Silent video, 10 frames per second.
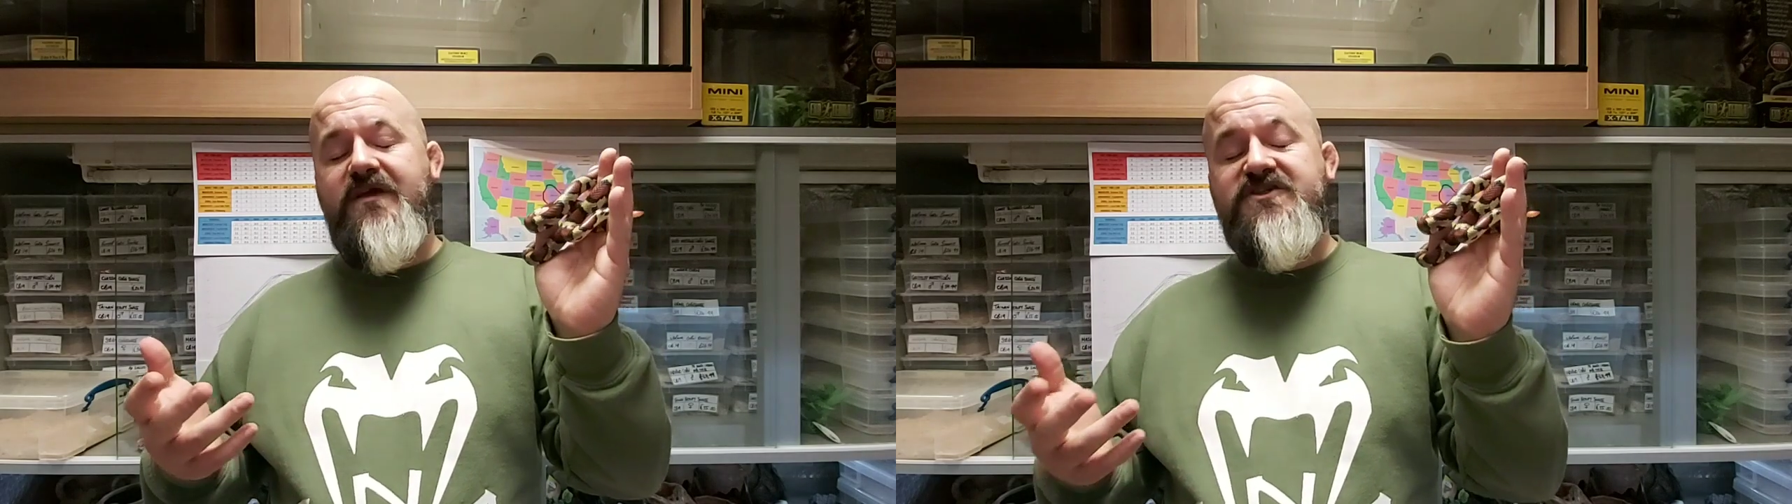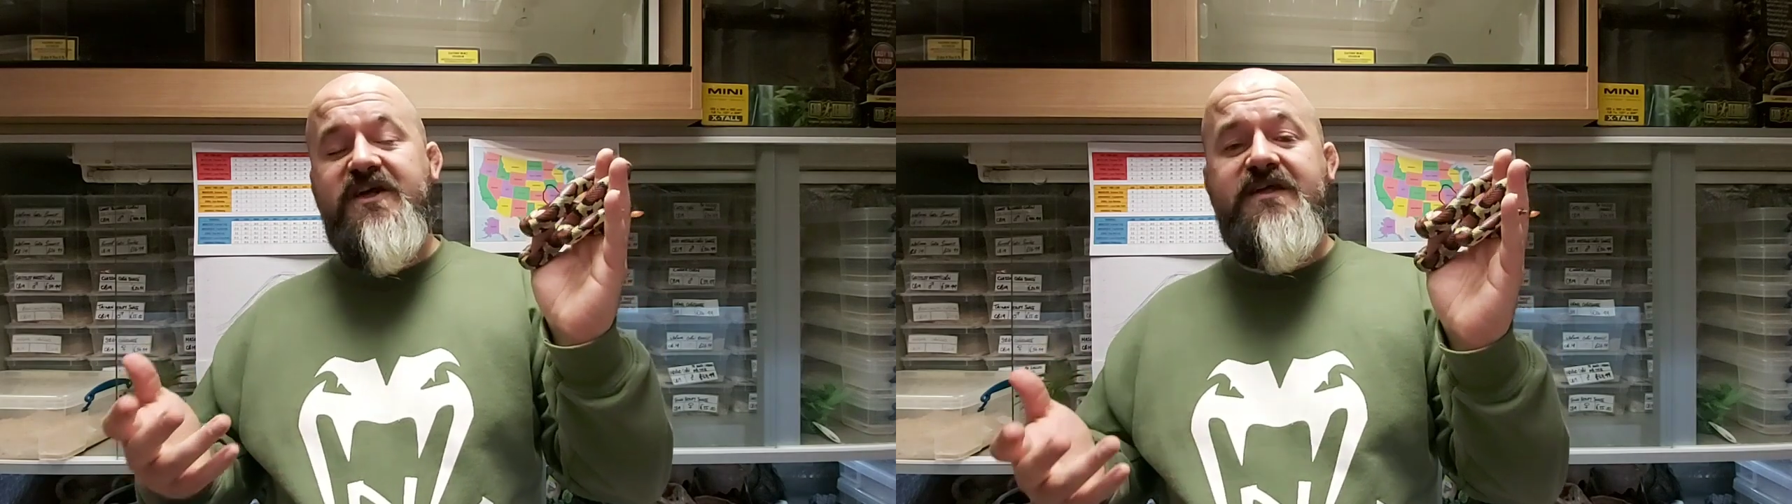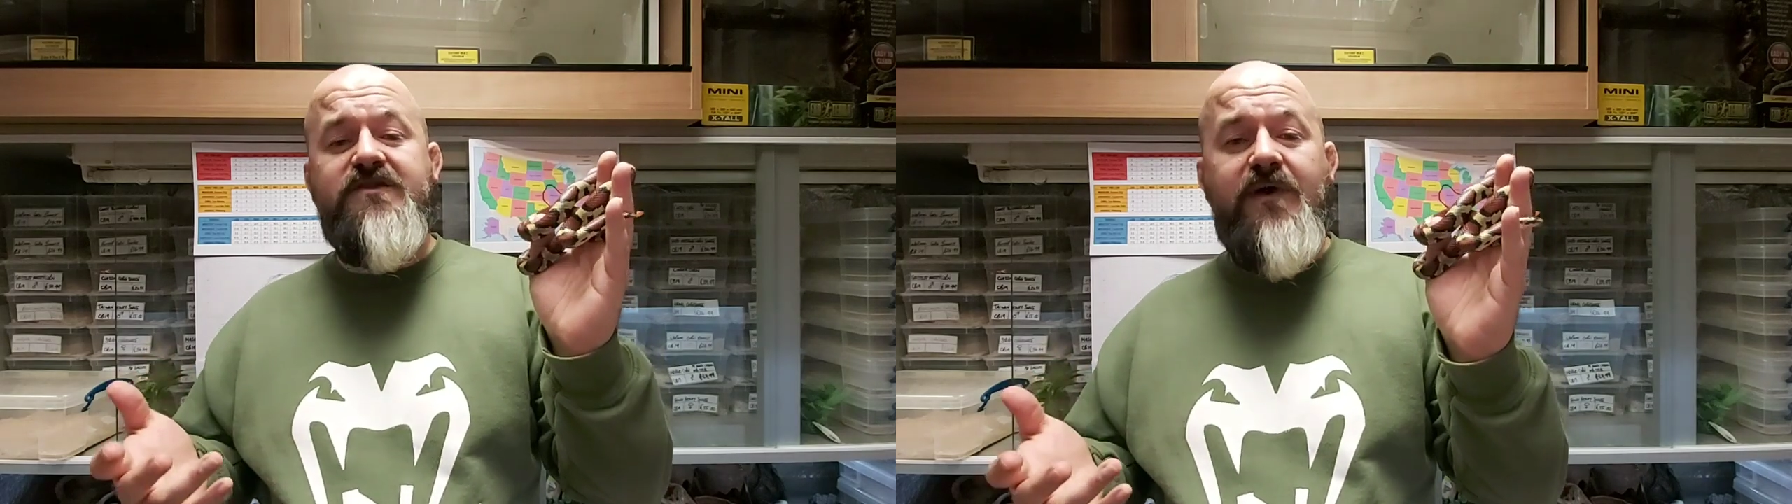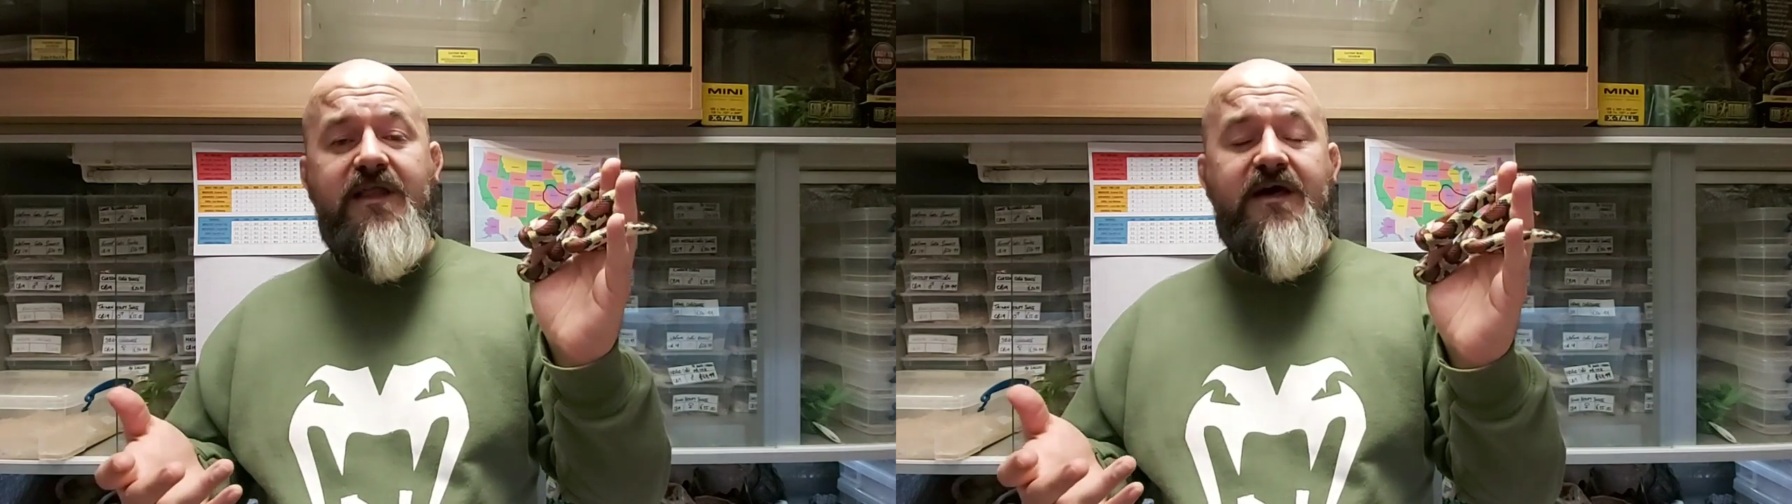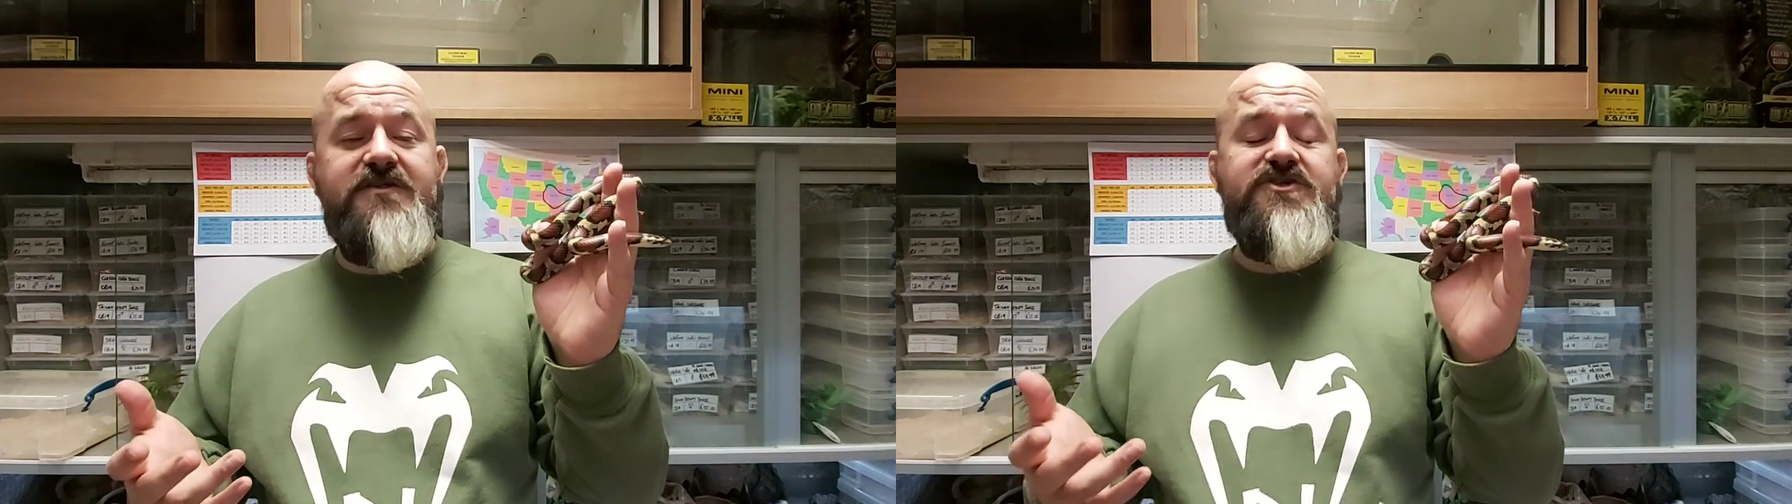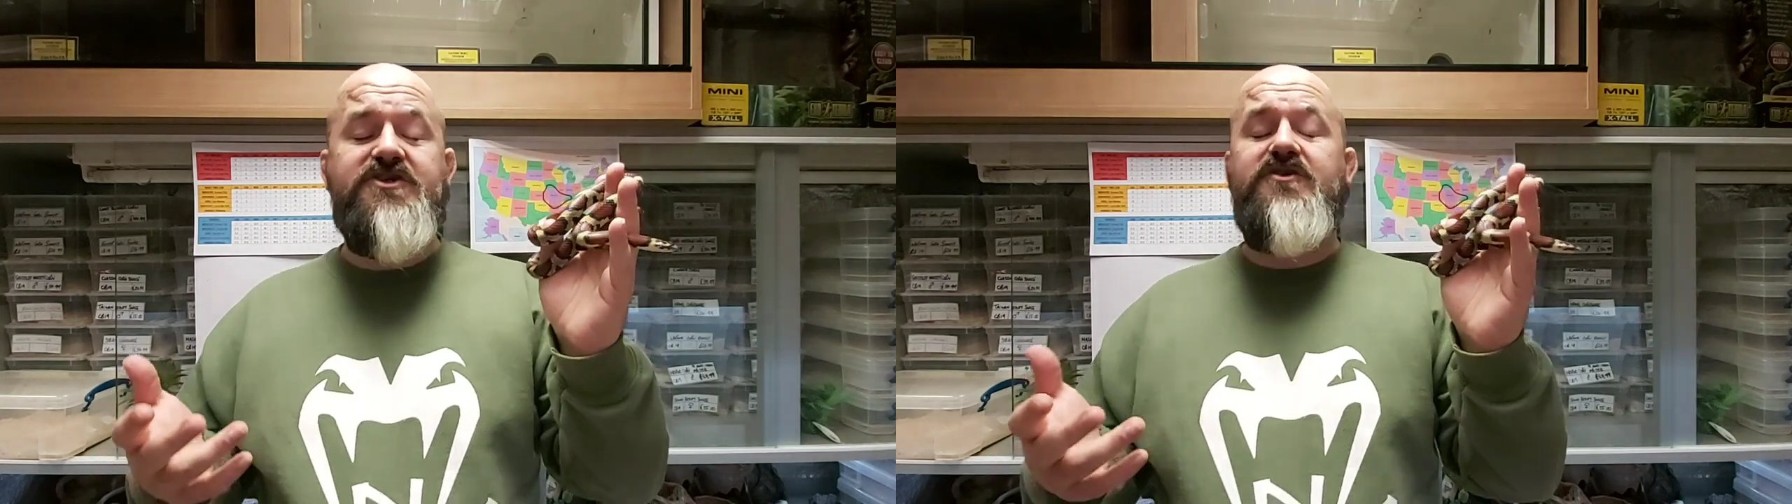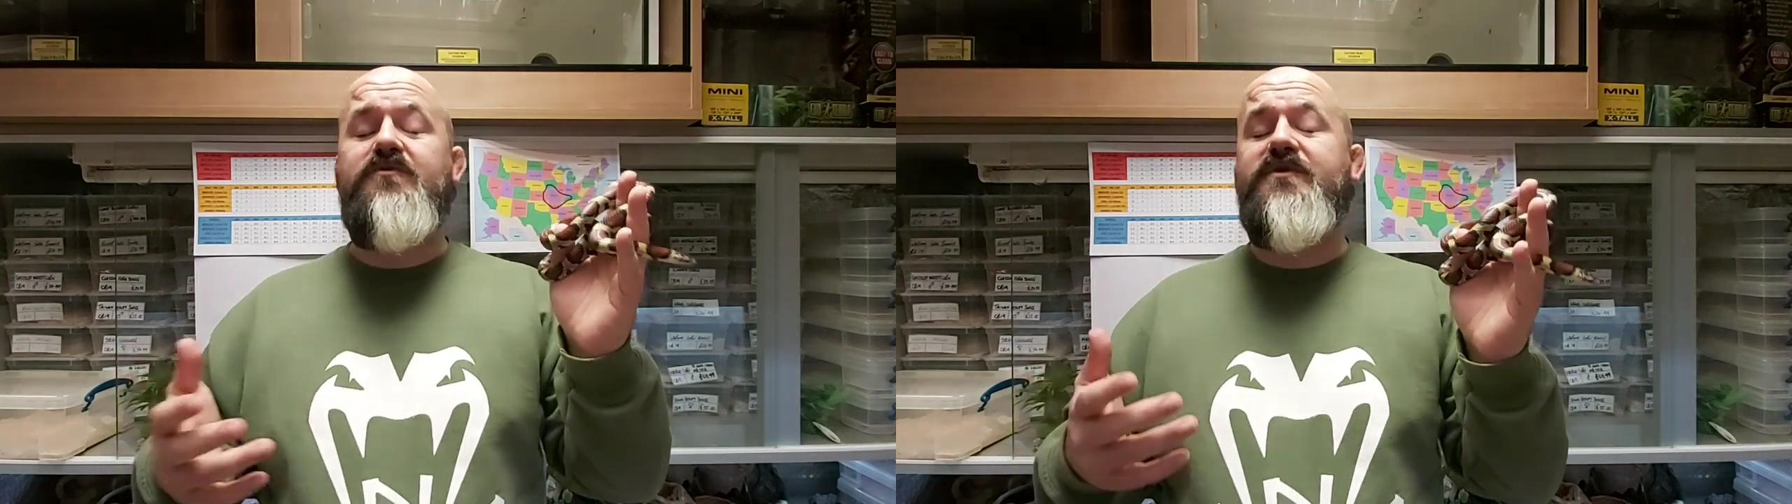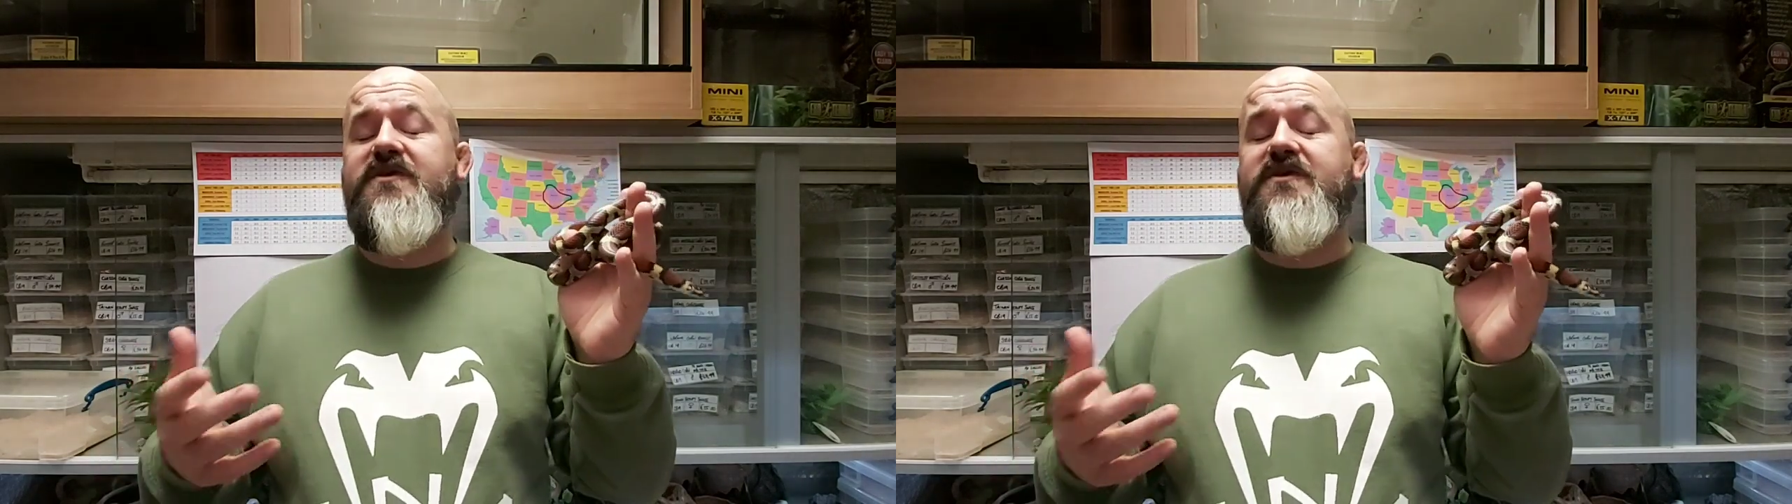shade dweller tube